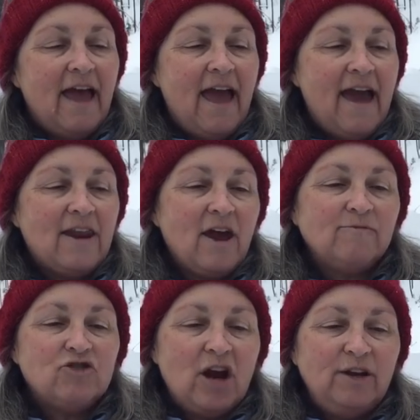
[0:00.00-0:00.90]
And
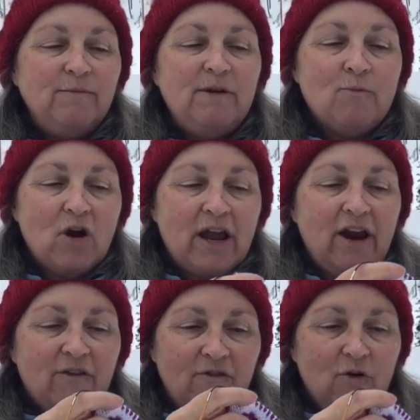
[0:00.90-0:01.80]
I'm trying to be more
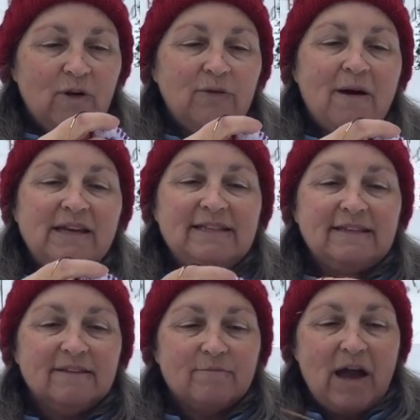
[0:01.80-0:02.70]
careful with my
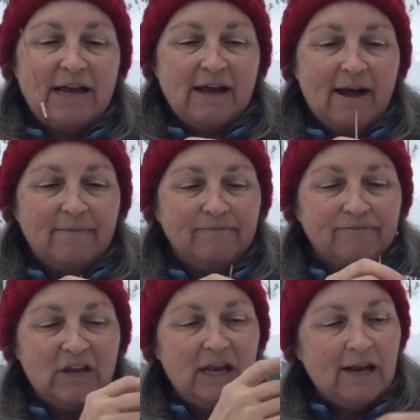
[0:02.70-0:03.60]

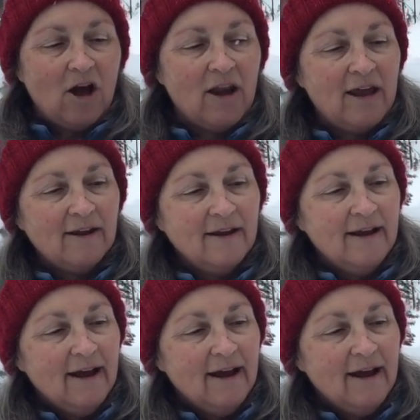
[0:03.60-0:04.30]
knitting on it.